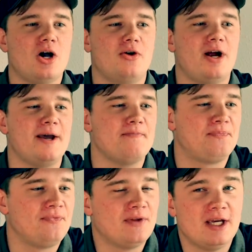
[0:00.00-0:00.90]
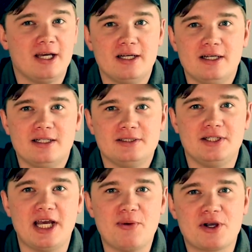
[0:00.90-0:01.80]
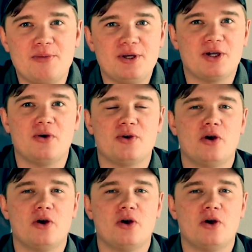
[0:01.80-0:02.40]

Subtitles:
Alright, today we're going to be going